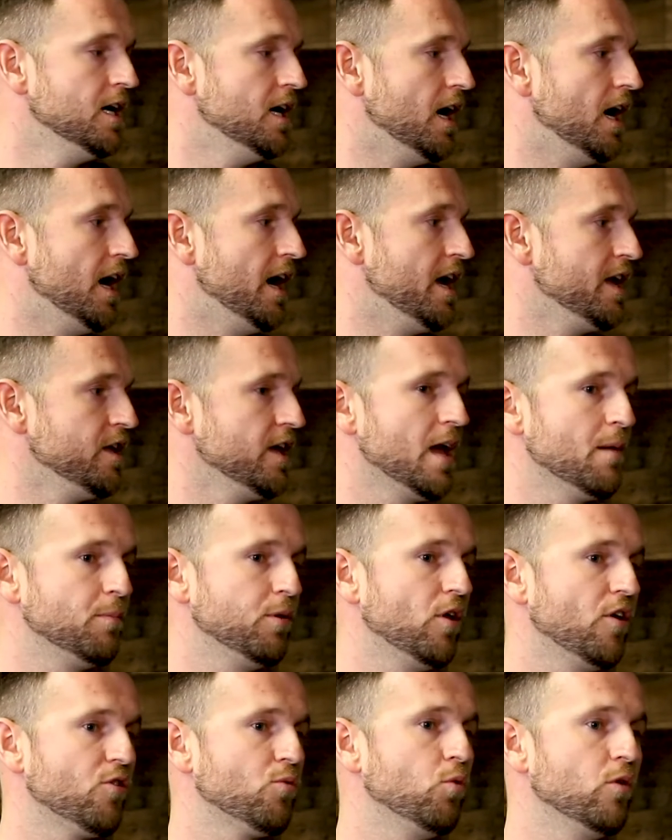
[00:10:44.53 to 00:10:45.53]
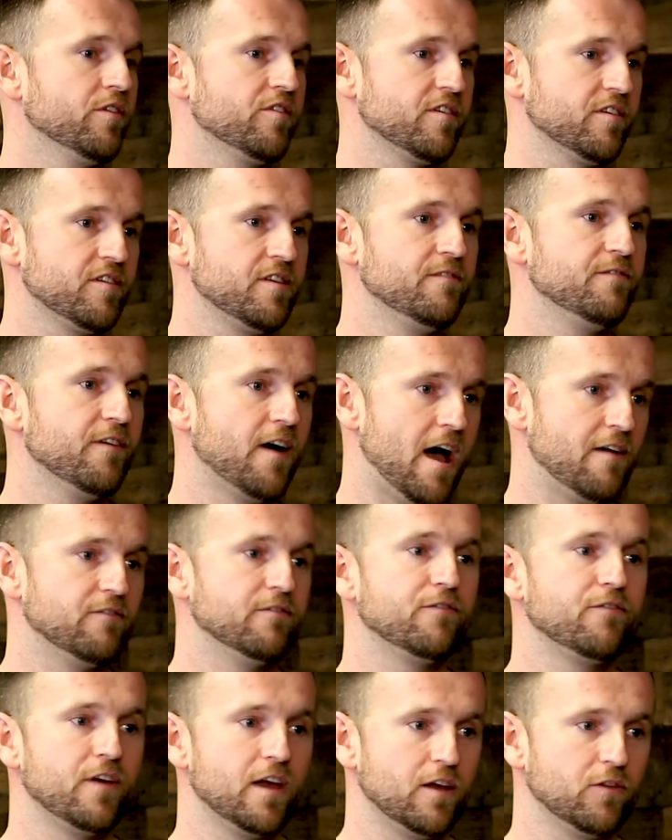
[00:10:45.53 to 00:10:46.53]
and you get plus
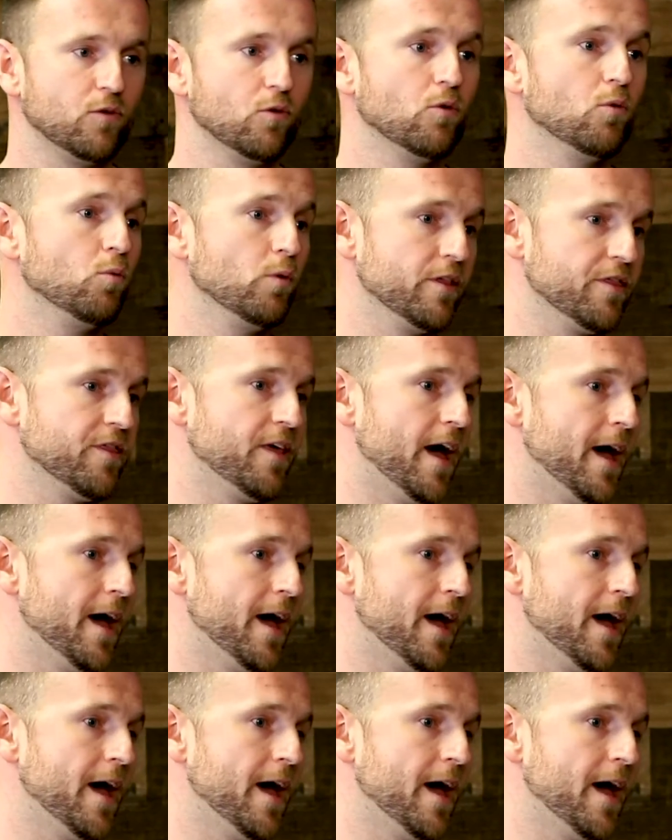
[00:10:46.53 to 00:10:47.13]
165 at FanDuel with